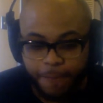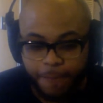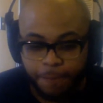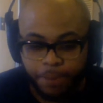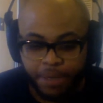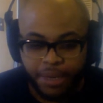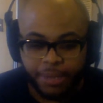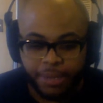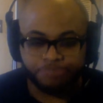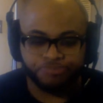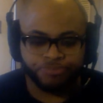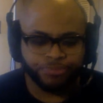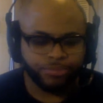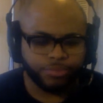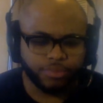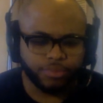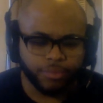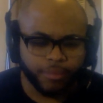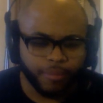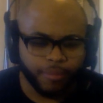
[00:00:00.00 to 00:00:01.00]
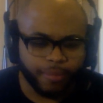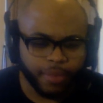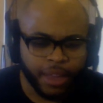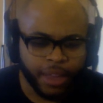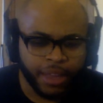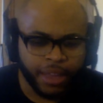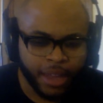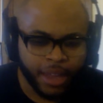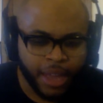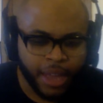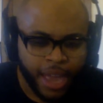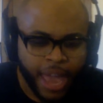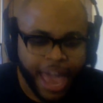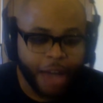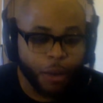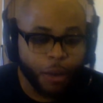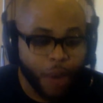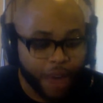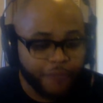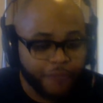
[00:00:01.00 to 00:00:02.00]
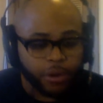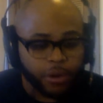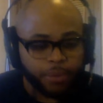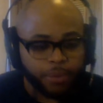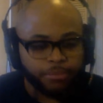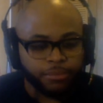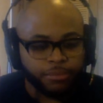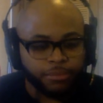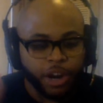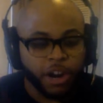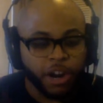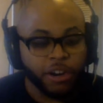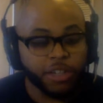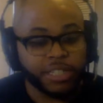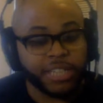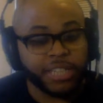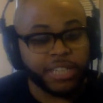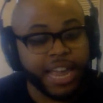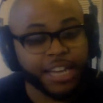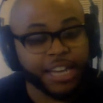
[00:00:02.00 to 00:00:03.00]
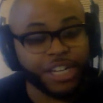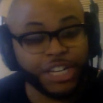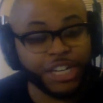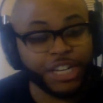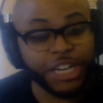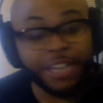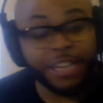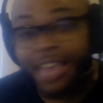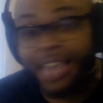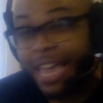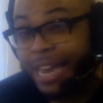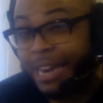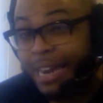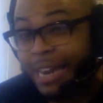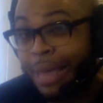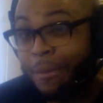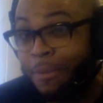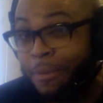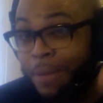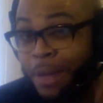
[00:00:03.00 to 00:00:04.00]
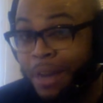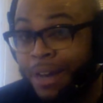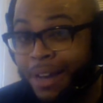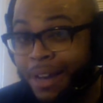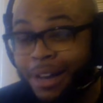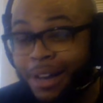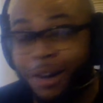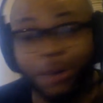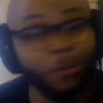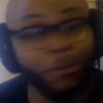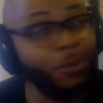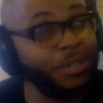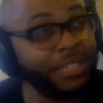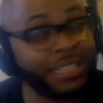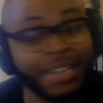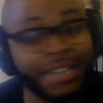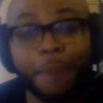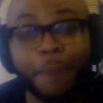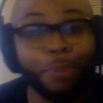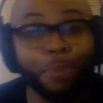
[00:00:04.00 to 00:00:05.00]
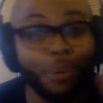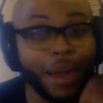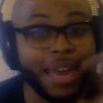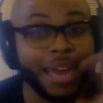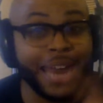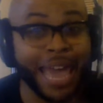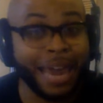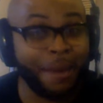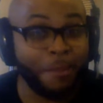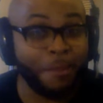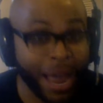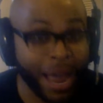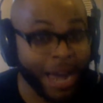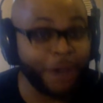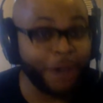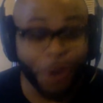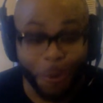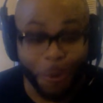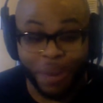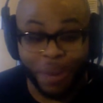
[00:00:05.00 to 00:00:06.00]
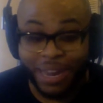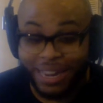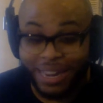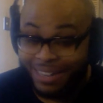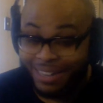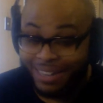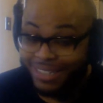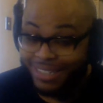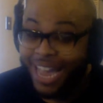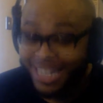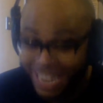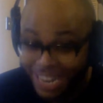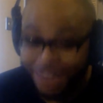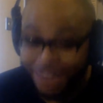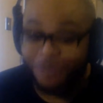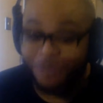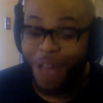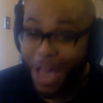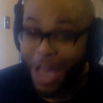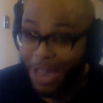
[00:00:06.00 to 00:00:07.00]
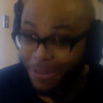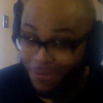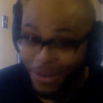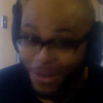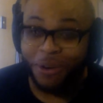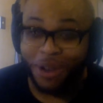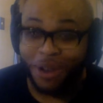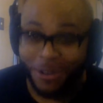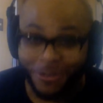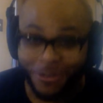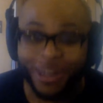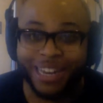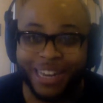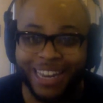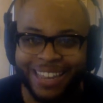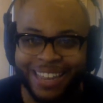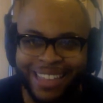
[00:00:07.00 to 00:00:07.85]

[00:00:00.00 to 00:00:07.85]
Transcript: But however, her saying that what's his name? Brett had a micro penis, I did find very funny.